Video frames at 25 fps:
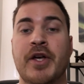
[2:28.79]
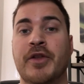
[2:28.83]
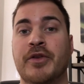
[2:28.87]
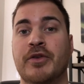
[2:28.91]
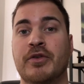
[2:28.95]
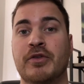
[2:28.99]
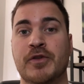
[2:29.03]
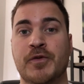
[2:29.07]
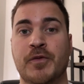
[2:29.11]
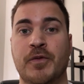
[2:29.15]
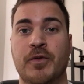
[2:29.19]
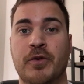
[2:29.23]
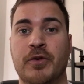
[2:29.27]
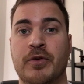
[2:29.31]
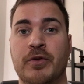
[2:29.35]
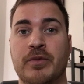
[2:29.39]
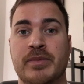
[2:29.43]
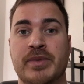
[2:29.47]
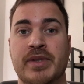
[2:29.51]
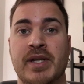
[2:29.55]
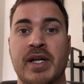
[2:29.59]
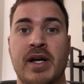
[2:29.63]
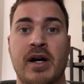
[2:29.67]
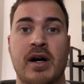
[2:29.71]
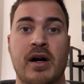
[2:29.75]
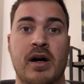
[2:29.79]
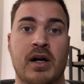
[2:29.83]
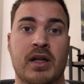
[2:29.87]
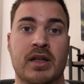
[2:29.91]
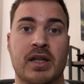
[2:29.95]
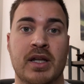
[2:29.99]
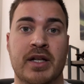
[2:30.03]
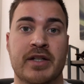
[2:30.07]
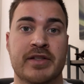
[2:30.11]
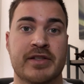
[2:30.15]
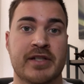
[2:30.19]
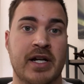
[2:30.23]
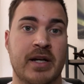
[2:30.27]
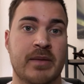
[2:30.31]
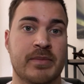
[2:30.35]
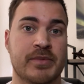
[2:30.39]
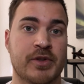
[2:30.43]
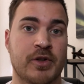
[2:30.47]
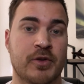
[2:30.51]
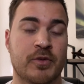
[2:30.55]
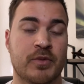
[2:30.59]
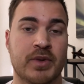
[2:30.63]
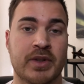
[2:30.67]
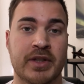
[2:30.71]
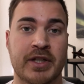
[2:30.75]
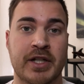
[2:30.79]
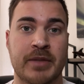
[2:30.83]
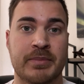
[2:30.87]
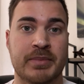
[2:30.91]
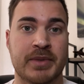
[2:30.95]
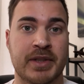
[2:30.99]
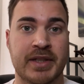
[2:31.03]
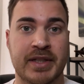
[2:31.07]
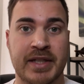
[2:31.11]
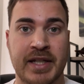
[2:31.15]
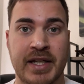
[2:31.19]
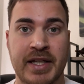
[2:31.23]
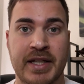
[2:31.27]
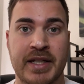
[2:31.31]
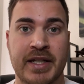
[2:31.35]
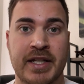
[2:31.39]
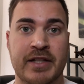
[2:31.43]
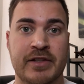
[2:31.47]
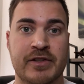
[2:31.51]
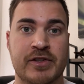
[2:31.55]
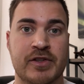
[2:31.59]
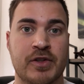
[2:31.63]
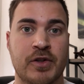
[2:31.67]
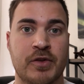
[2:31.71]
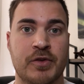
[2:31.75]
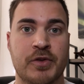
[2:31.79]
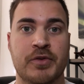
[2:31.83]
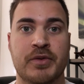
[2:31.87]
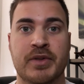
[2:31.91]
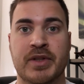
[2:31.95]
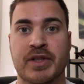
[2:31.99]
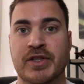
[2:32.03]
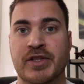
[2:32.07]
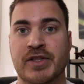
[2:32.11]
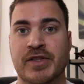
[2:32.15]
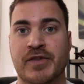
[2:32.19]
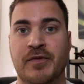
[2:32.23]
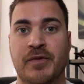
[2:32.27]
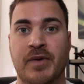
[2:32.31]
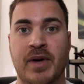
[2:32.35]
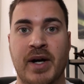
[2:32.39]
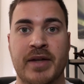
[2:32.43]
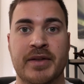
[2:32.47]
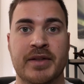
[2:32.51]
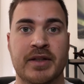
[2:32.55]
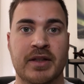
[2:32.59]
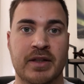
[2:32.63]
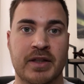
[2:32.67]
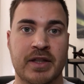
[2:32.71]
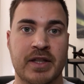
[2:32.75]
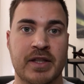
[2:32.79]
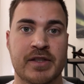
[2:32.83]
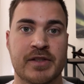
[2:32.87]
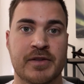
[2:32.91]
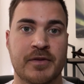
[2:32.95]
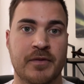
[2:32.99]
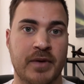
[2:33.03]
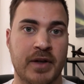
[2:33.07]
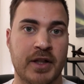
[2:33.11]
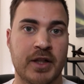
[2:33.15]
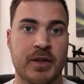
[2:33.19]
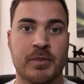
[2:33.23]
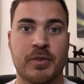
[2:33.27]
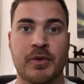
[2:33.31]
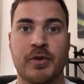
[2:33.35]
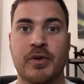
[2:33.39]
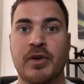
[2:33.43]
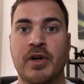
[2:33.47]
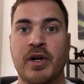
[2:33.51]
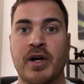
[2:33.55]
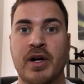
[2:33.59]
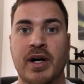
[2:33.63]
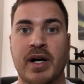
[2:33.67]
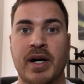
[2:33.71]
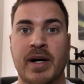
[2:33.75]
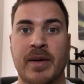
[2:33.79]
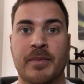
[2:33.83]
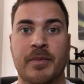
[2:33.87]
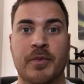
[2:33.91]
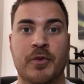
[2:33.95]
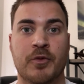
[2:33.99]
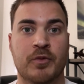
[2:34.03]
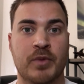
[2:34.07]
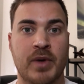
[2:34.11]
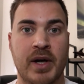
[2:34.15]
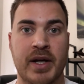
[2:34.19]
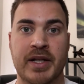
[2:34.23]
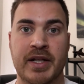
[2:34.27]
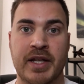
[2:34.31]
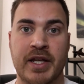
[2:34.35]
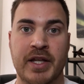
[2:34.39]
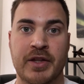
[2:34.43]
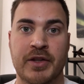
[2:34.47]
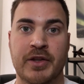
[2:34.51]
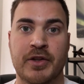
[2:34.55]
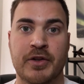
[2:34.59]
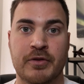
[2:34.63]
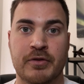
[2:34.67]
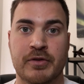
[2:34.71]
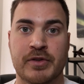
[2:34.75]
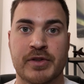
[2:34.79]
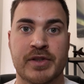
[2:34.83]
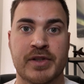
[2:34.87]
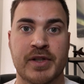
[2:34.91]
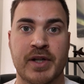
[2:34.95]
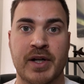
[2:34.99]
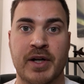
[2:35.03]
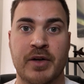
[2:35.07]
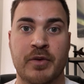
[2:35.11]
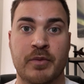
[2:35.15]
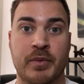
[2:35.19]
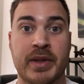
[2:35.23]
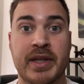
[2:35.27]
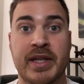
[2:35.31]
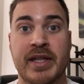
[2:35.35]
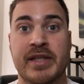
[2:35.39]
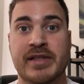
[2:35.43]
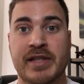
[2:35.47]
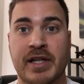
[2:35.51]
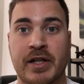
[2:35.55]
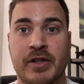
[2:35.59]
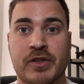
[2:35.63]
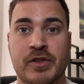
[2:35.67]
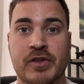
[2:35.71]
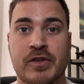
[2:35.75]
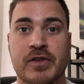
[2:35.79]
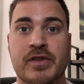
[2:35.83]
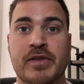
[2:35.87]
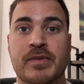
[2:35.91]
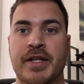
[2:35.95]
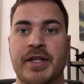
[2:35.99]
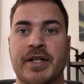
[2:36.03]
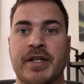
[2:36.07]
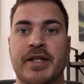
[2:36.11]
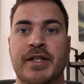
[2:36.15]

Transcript: Those forums a lot of times are really up to date, and so you can just find the links available right in those wiki sections.